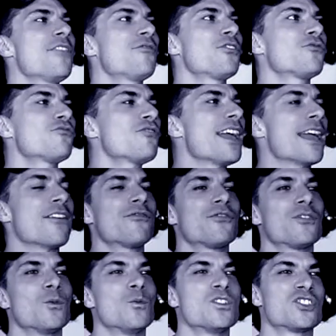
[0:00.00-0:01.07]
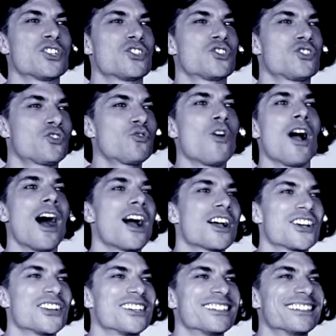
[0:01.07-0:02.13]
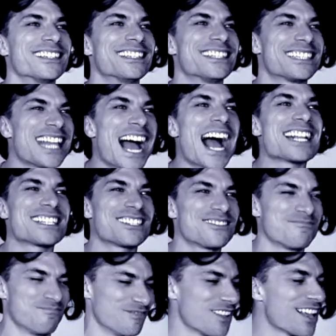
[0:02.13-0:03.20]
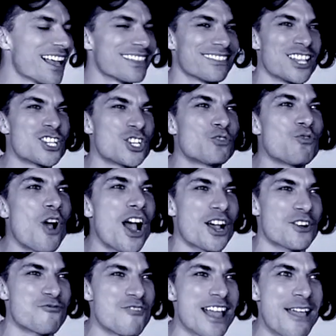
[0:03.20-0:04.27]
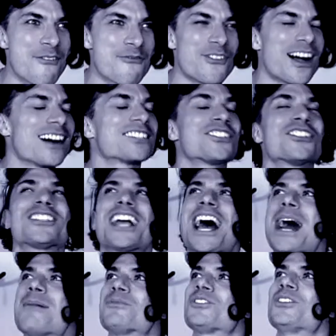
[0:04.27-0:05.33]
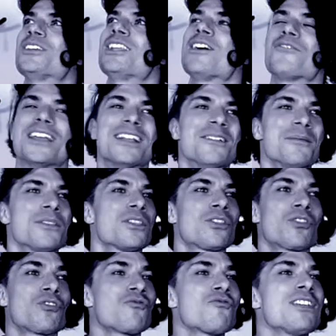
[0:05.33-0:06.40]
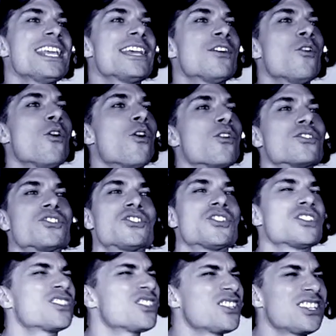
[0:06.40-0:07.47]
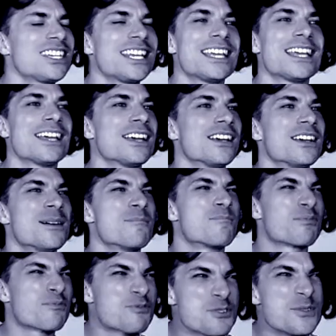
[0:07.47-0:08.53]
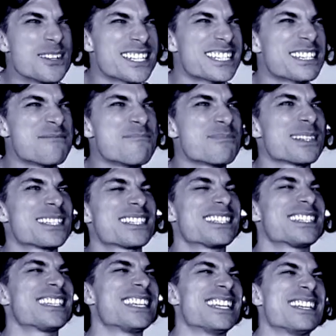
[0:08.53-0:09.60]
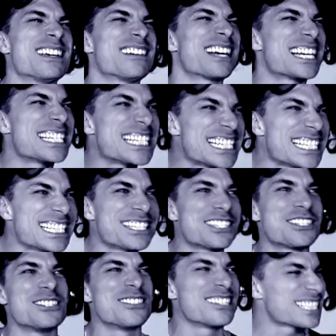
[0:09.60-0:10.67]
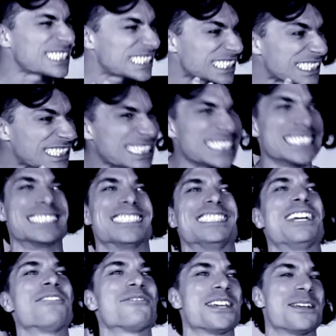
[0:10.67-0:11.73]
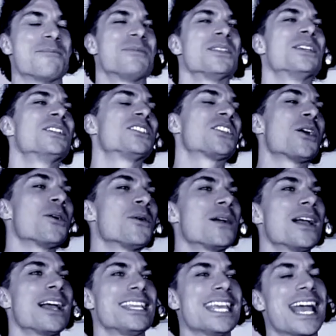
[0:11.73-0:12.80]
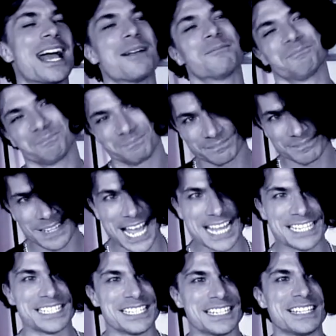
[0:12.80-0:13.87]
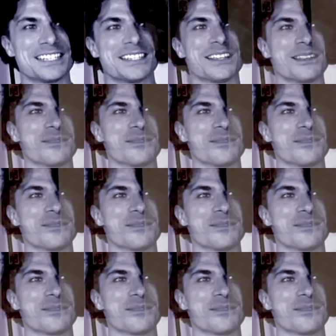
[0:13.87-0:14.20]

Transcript: a riff was a truck, that's the truck riff. I just absolutely love it. 3 chords, just sheer brute simplicity, attitude. Love it. So yeah, AC/DC.